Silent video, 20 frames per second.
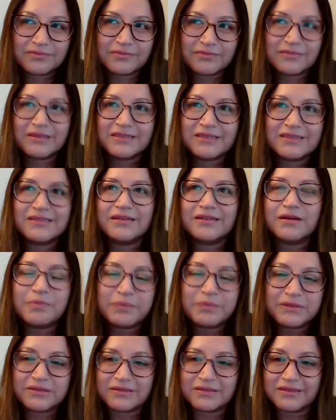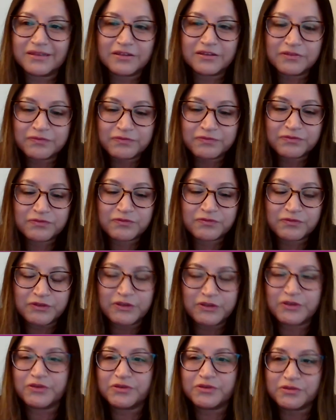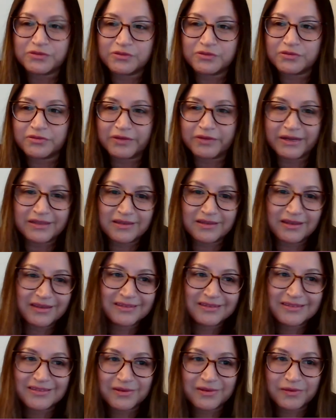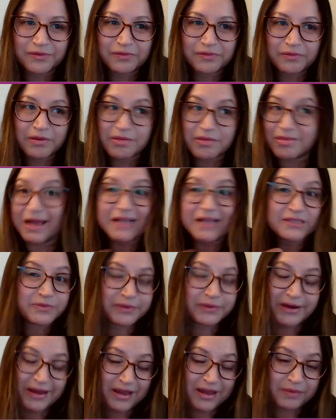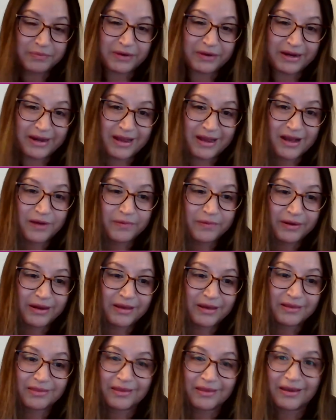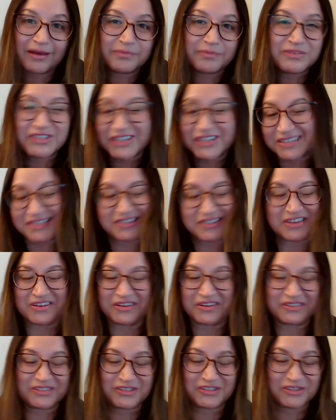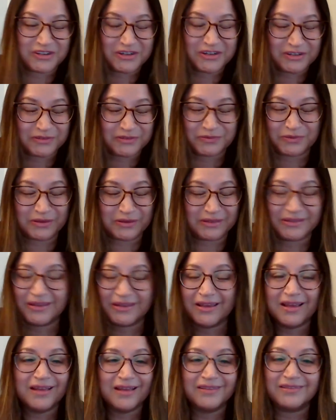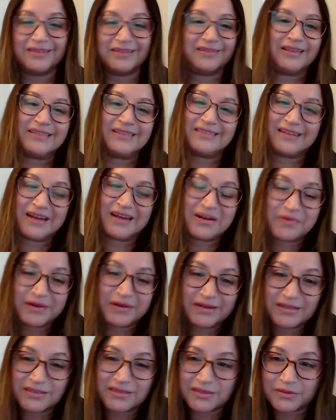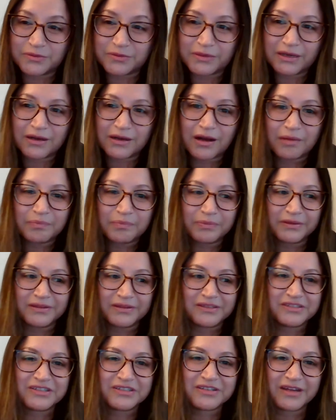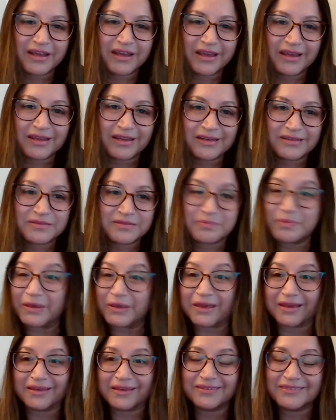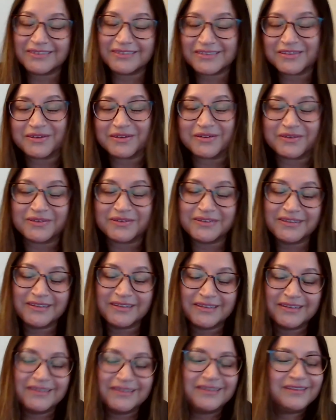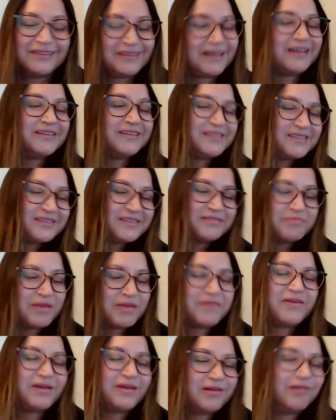this is an opportunity for you to do great things. So that's where I am right now, and I think I'm just getting started with the things that I want to do, accomplish, and be. So that's maybe a